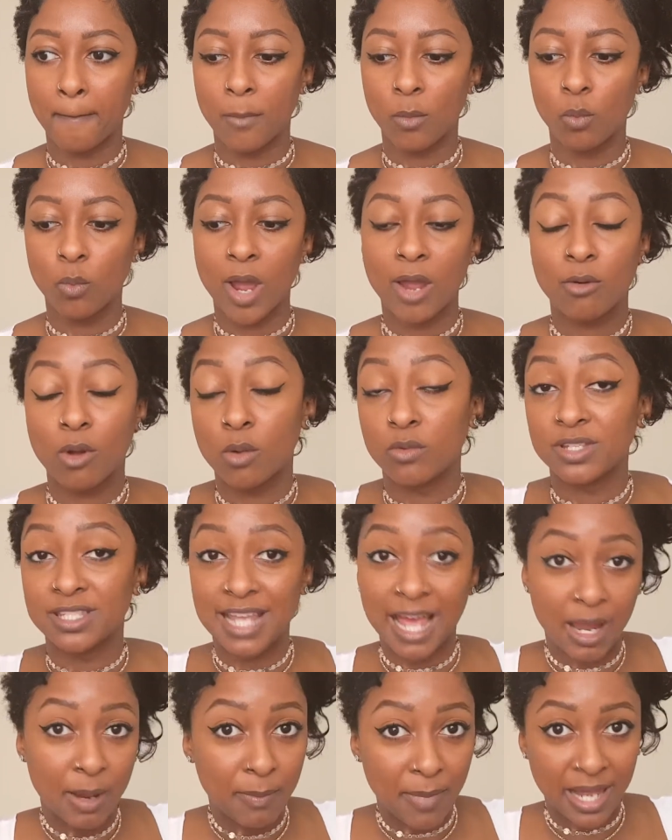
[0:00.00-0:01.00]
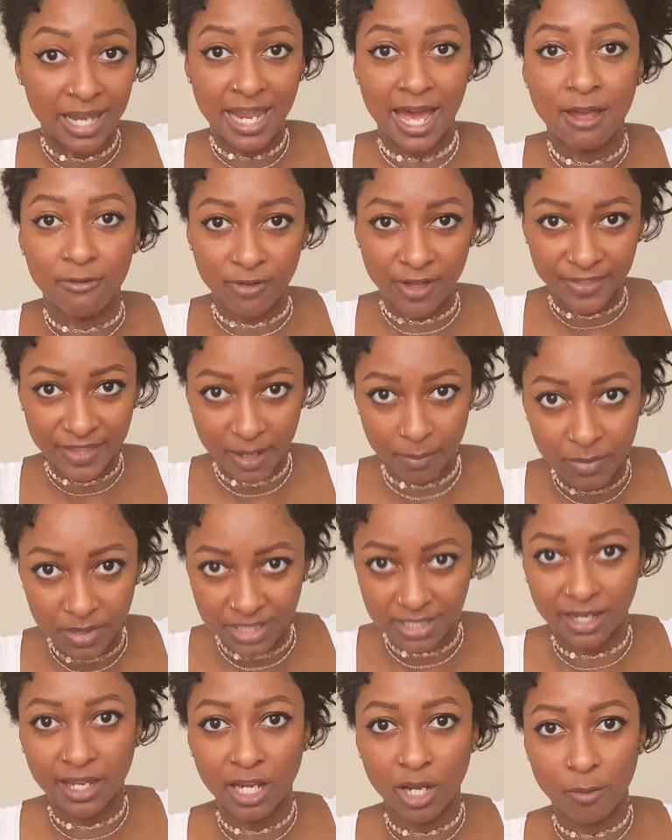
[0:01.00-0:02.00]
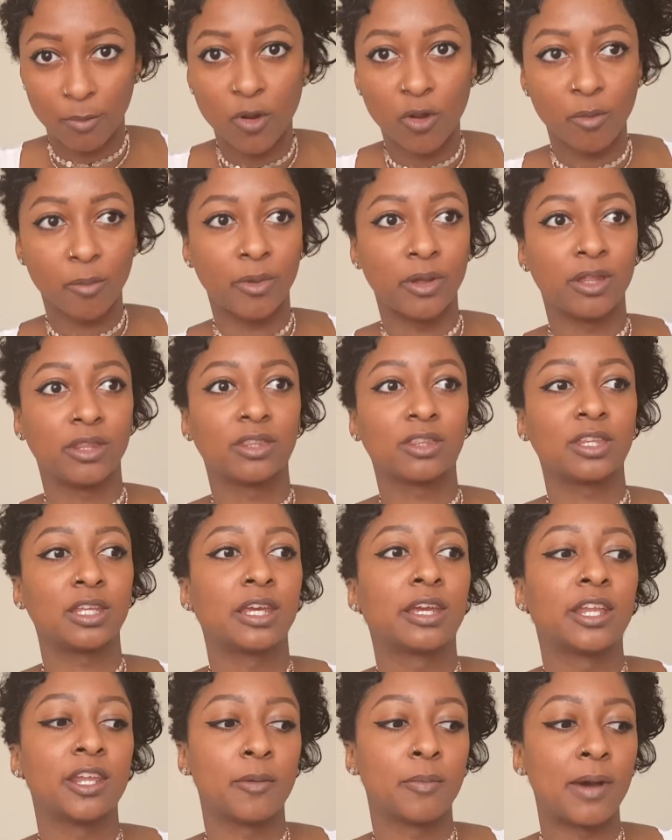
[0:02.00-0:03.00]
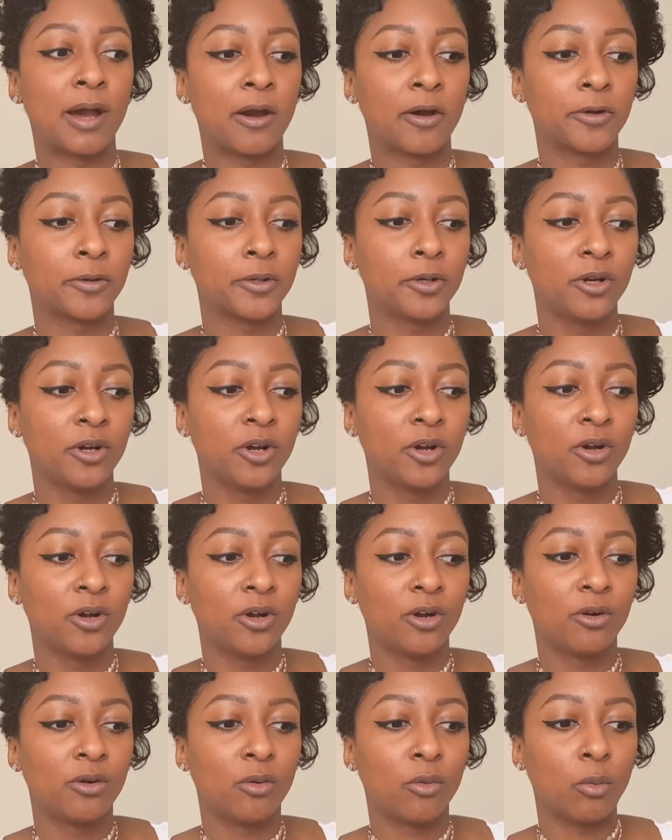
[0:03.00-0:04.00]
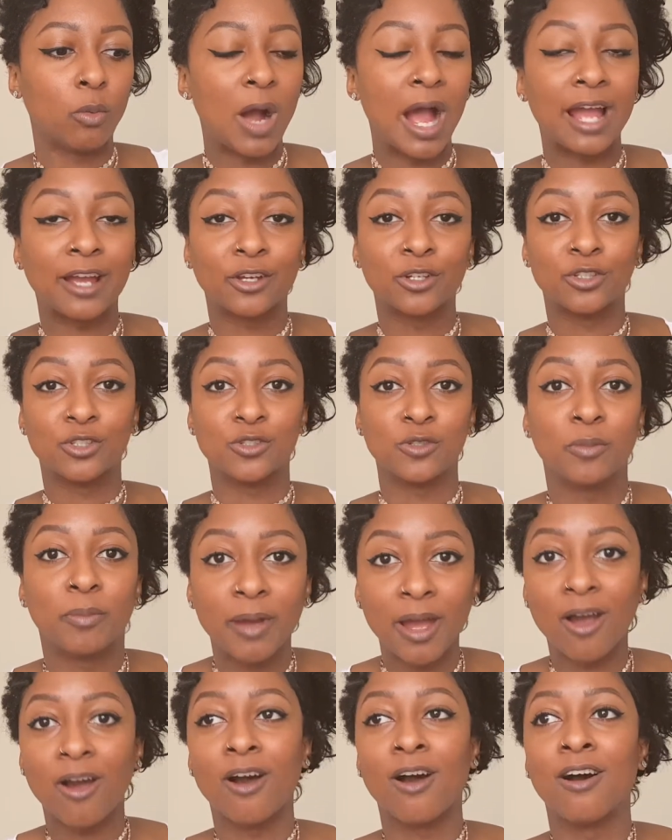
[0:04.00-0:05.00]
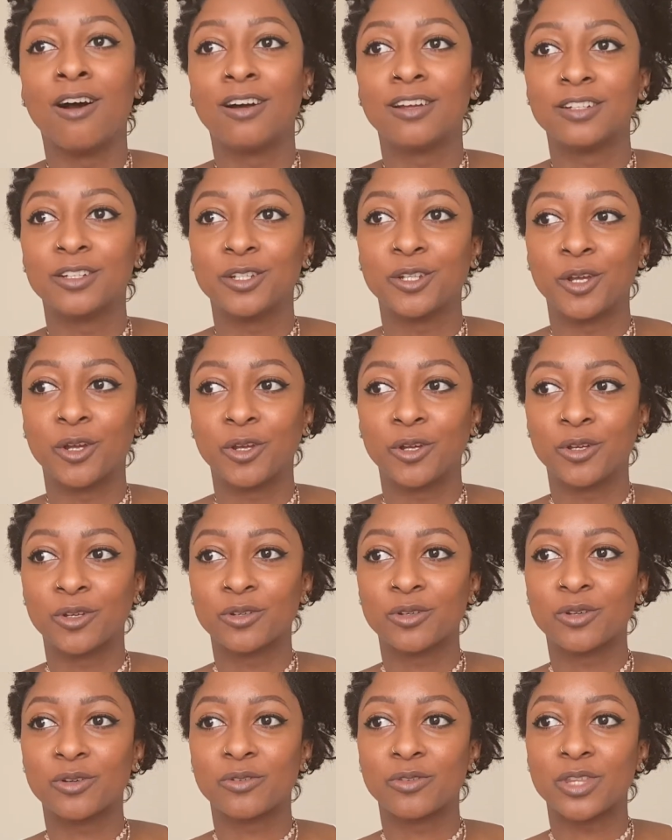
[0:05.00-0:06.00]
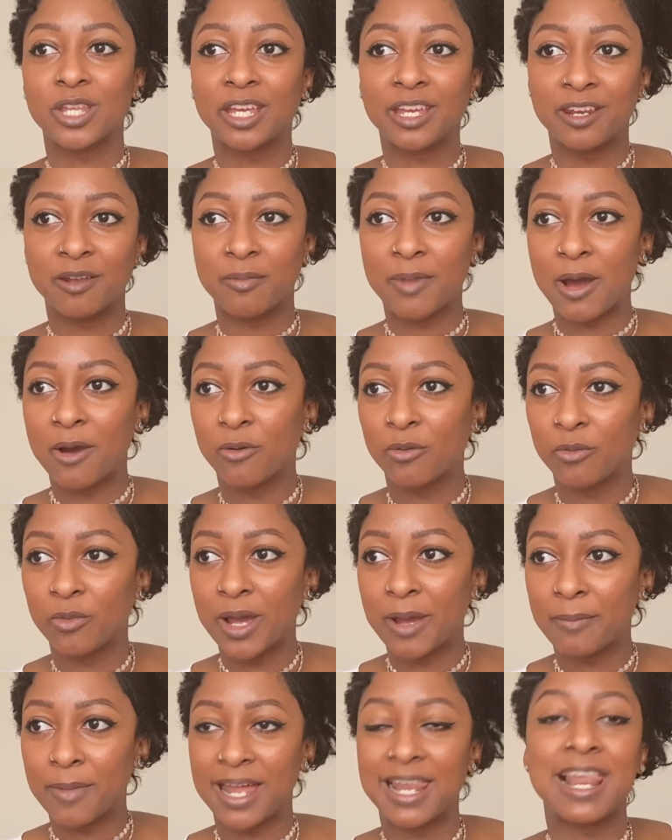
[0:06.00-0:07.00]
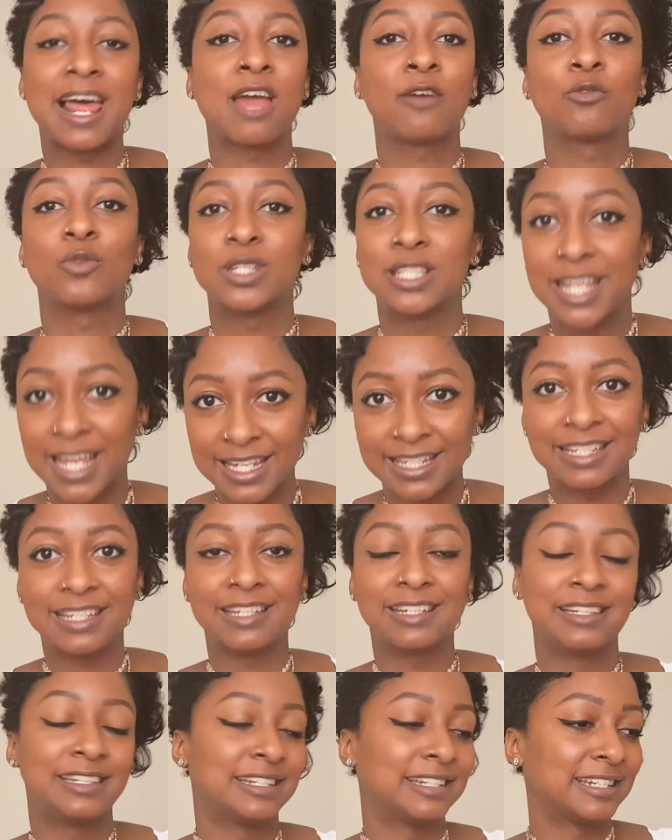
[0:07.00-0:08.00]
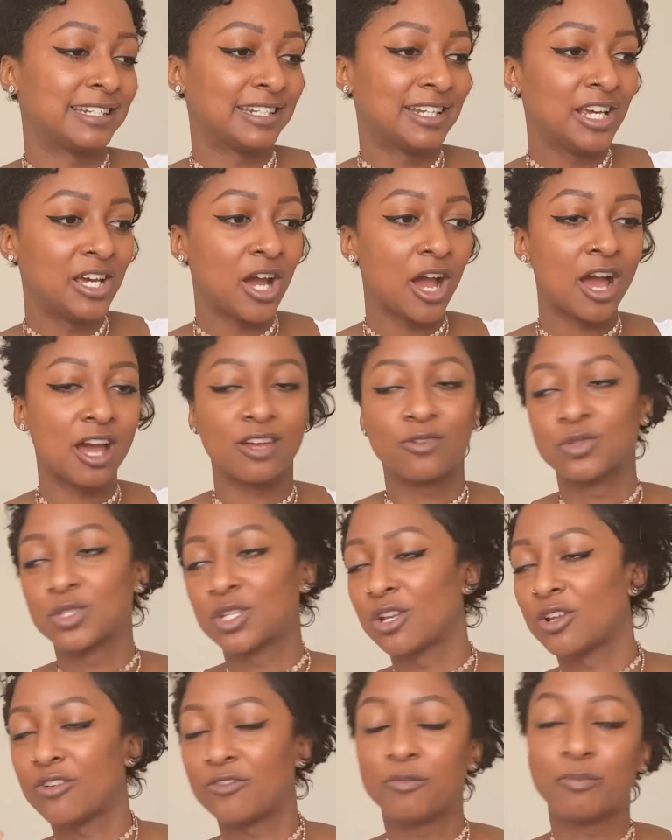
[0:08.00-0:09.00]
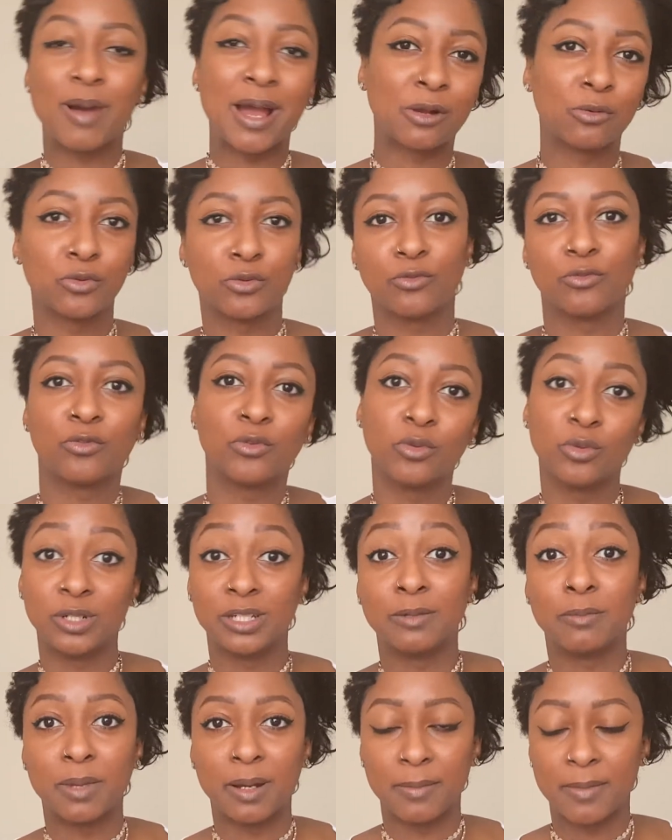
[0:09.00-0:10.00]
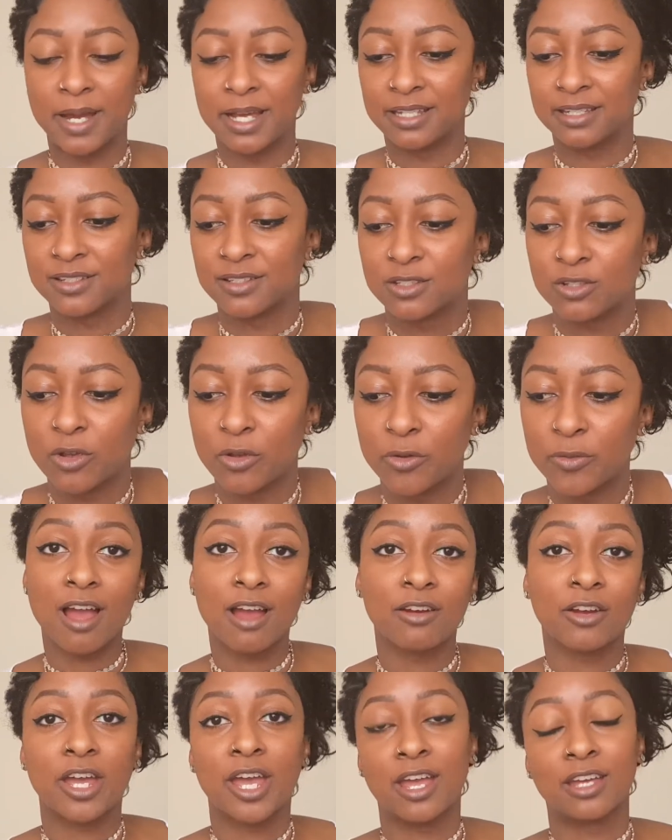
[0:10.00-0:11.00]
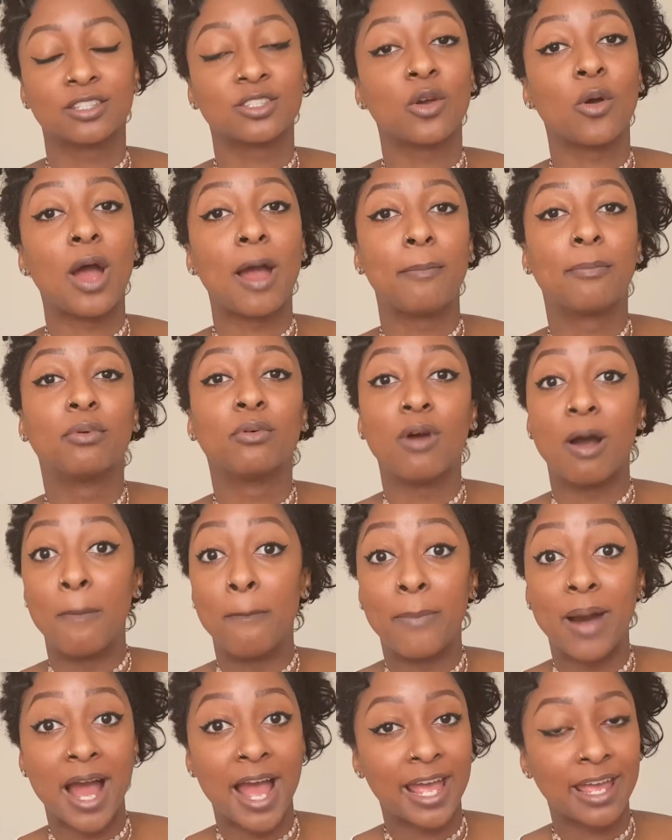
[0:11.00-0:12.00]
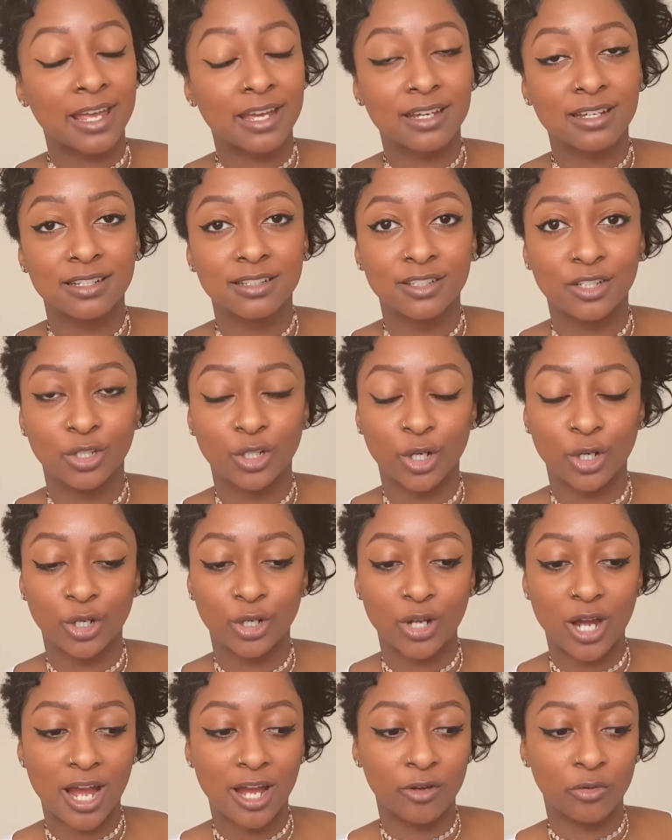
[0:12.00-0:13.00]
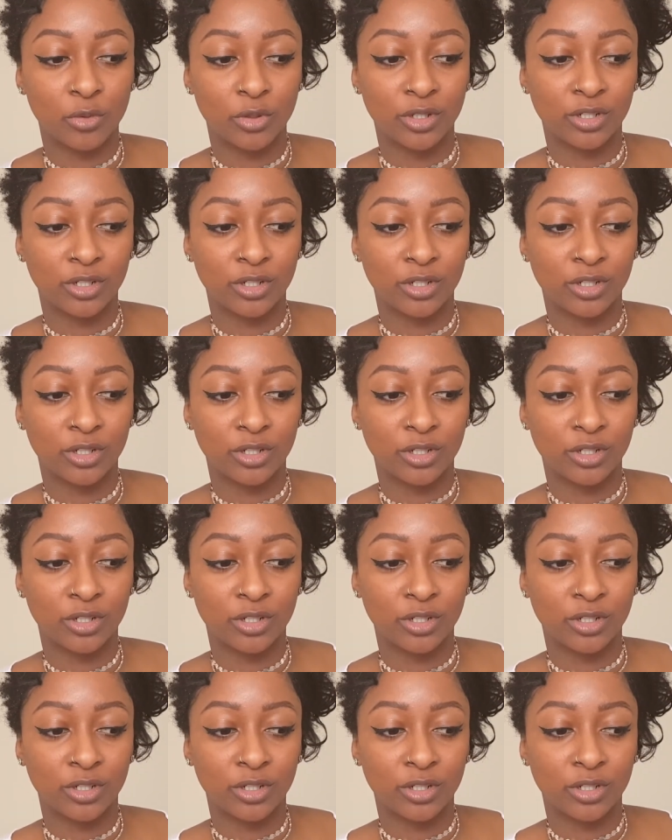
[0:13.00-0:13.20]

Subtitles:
where I was at in my life at that particular moment, thinking about what I could do better, you know, thinking about where my life was headed, and it was a lot of backward and forward in my mind. So okay, so I bought a bike, you know, I